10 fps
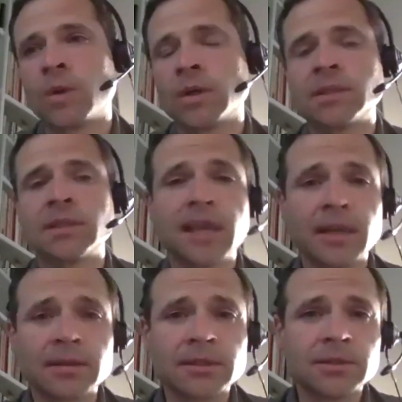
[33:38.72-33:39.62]
to
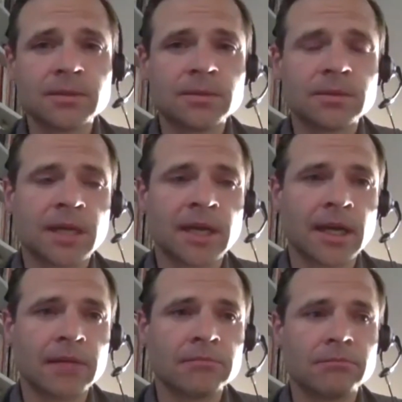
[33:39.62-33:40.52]
tell you,
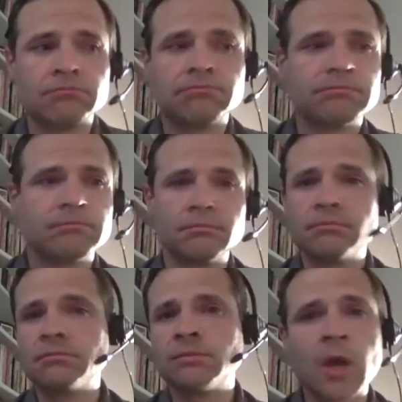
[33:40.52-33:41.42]
um,
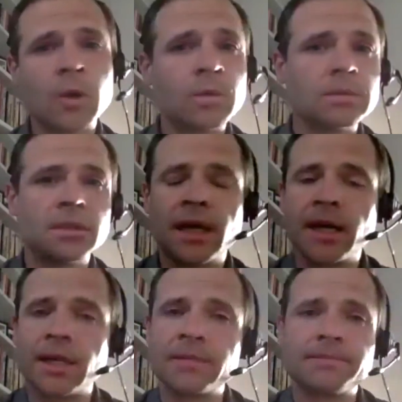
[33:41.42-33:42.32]
no,
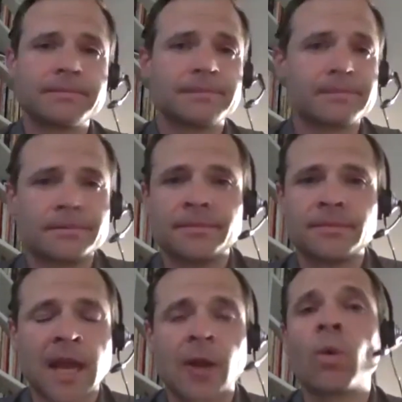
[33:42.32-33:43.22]
uh,
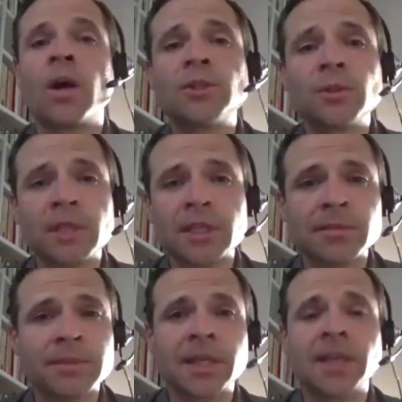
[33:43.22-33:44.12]
I don't want you here
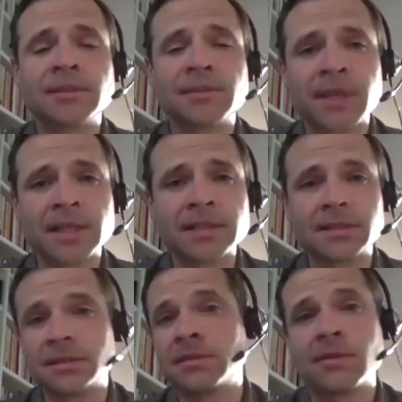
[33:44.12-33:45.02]
because of this,
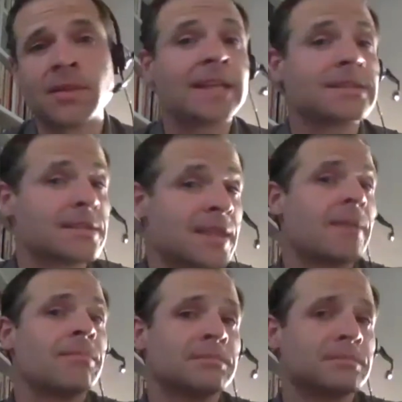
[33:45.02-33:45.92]
that's
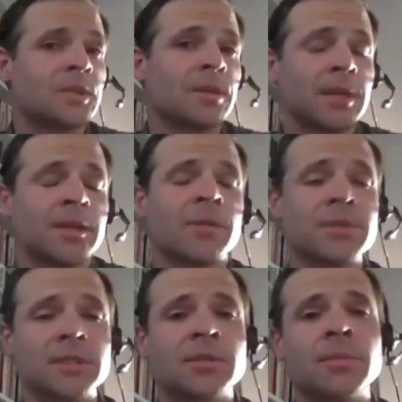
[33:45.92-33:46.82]
them terminating your
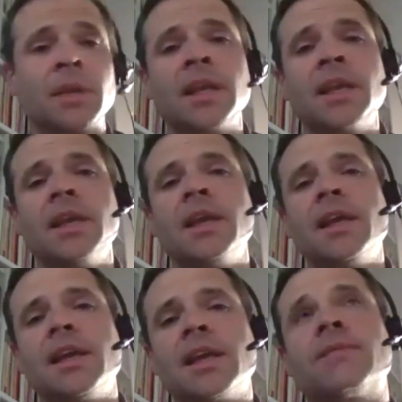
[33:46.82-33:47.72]
position. But
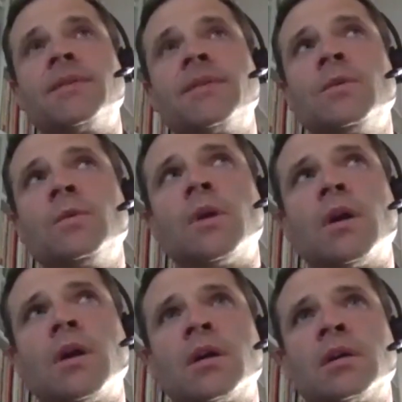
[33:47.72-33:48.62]
if you
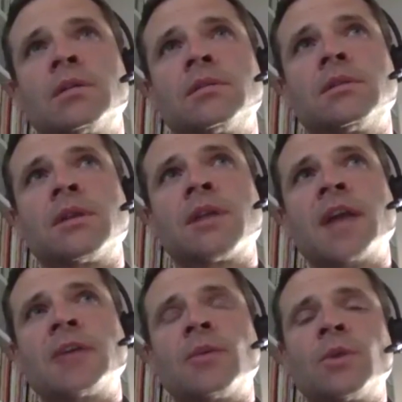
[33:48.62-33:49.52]
are
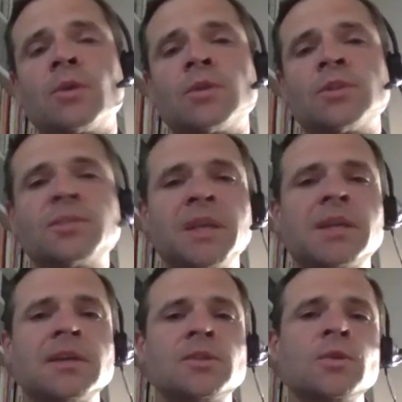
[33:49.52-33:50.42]
not going to work just
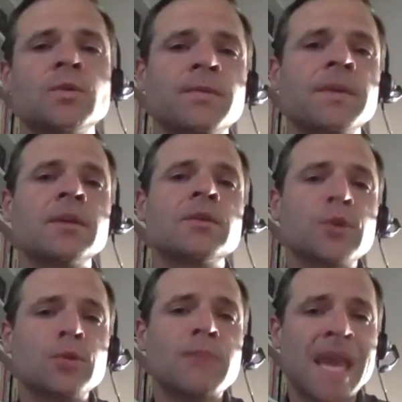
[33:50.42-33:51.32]
because you fear
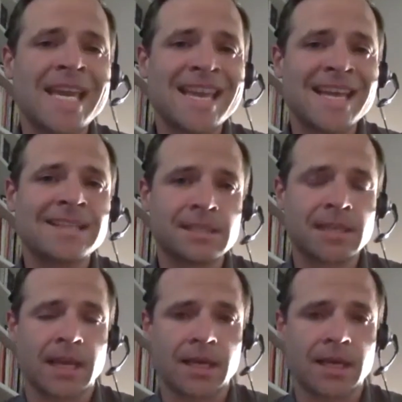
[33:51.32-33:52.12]
you may get sick,